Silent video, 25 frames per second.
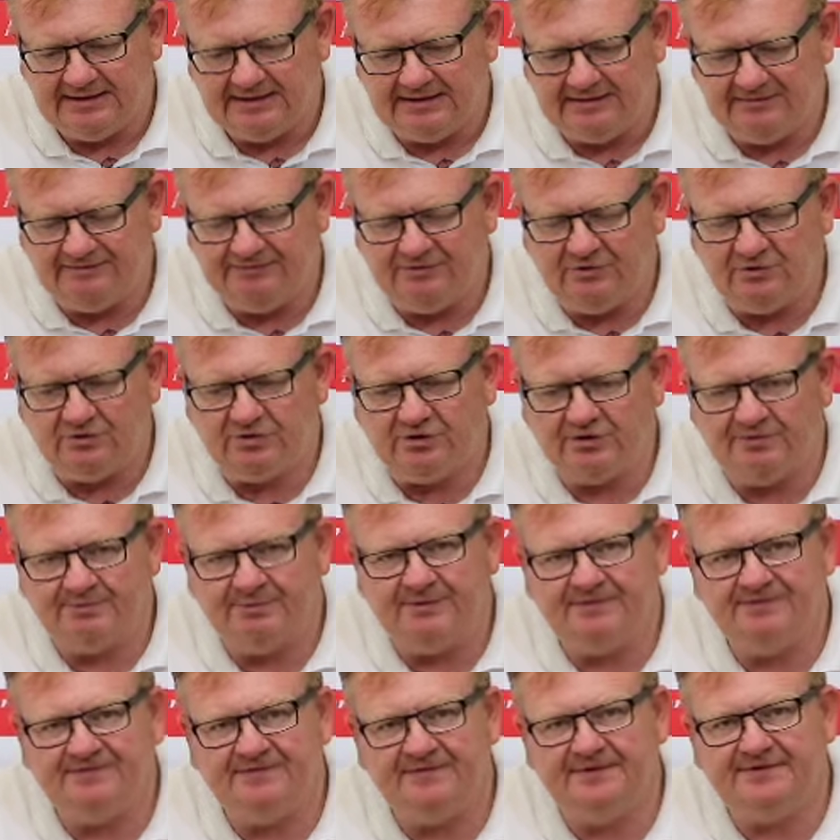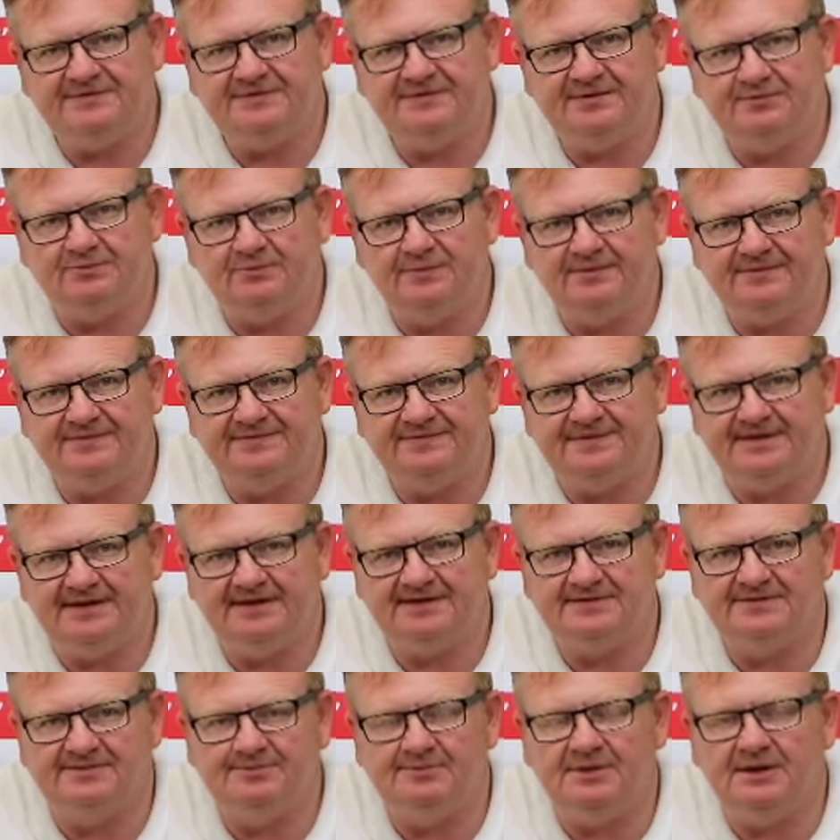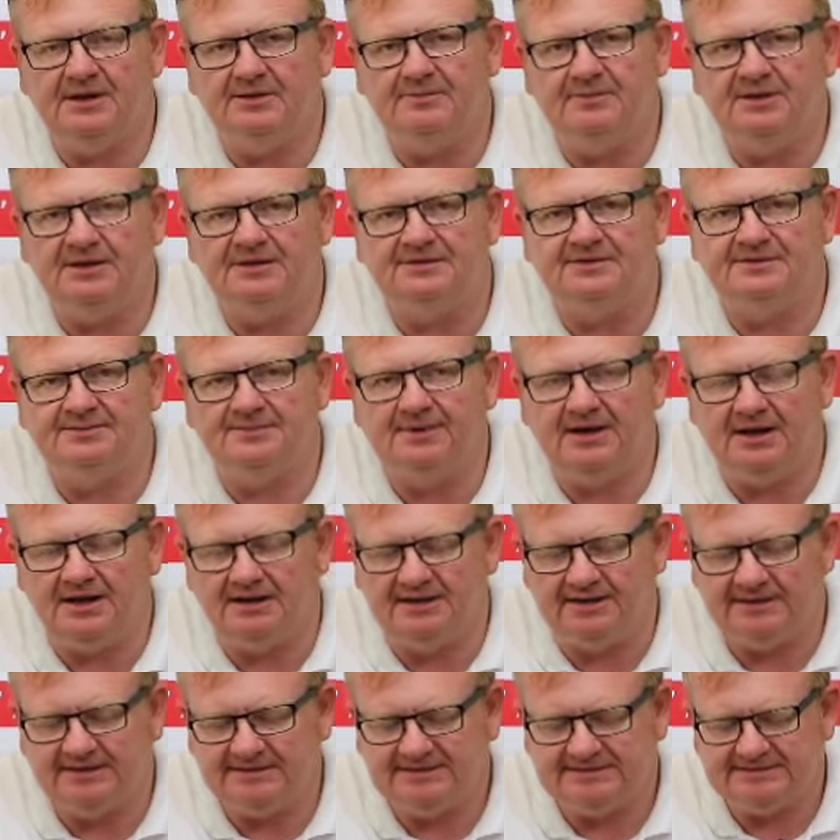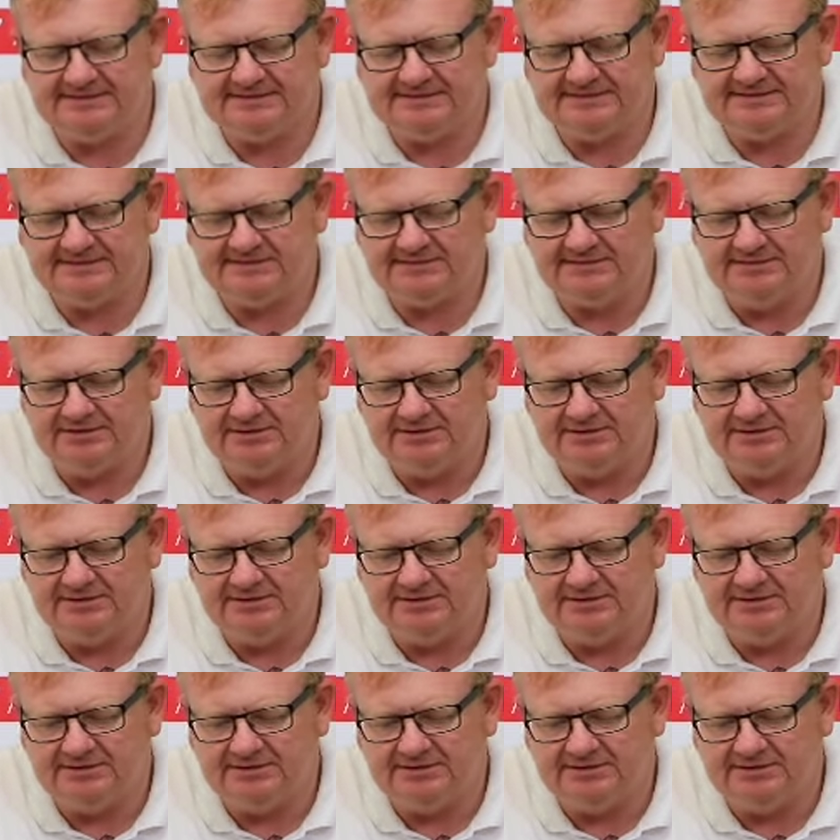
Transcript: if you're going to be fishing with 6mm pellets,